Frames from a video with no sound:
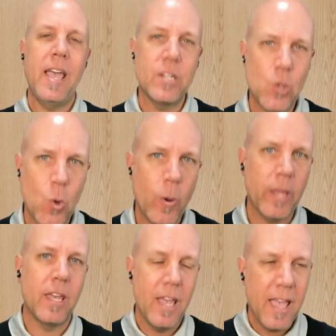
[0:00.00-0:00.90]
as
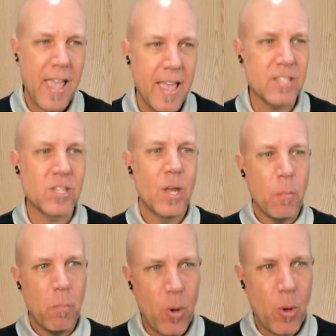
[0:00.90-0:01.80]
quick as
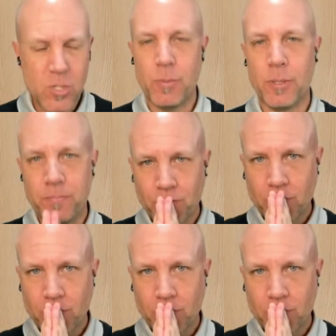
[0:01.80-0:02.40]
possible.